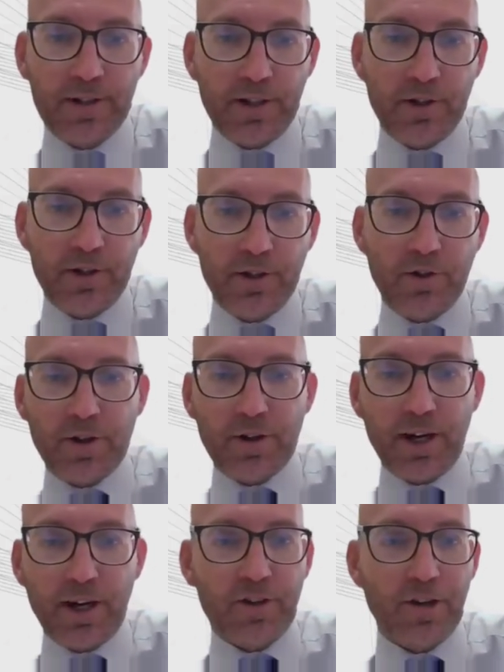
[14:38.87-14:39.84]
didn't do the
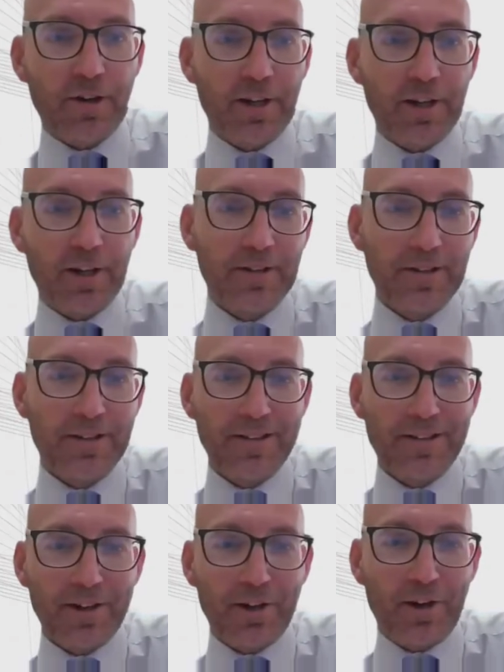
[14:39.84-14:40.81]
grass cutting,
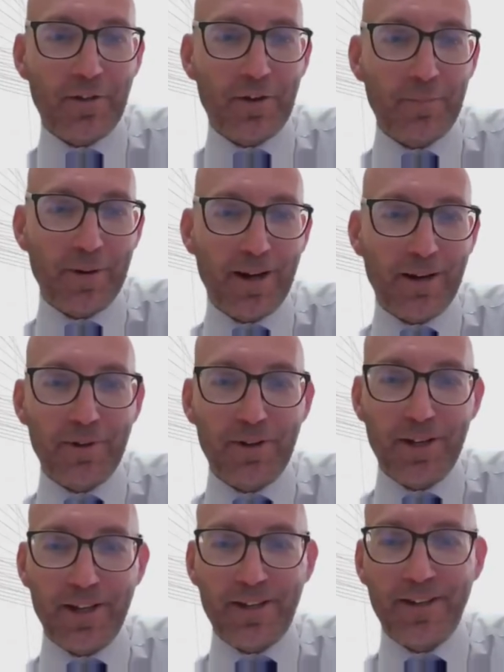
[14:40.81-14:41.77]
another
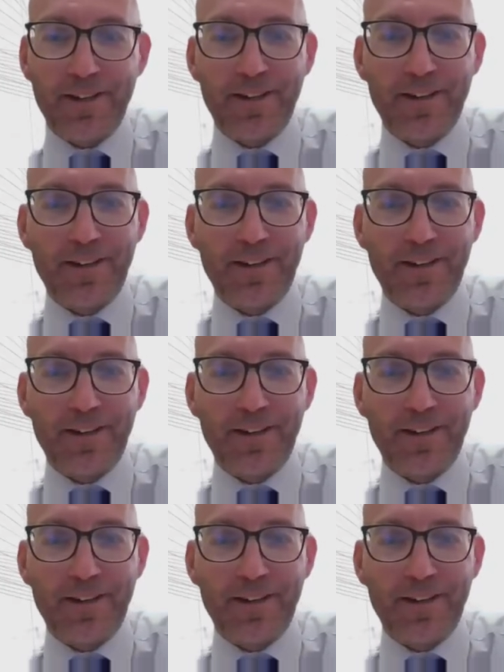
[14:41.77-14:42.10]
department did.